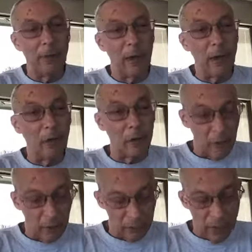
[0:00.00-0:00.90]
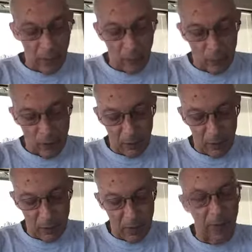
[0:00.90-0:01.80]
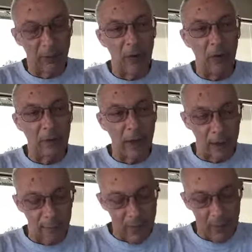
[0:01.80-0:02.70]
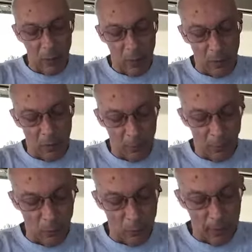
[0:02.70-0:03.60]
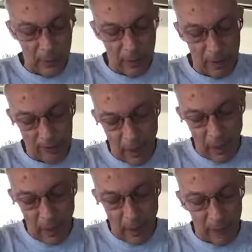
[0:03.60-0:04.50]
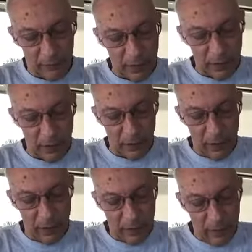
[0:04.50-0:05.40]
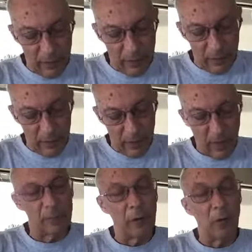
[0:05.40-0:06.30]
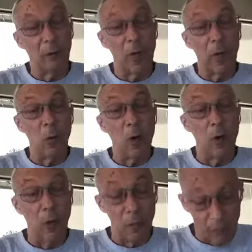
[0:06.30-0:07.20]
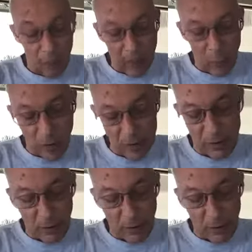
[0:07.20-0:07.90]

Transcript: that each assigned speaker has an assigned evaluator for the meeting. And secondly, the general evaluator evaluates the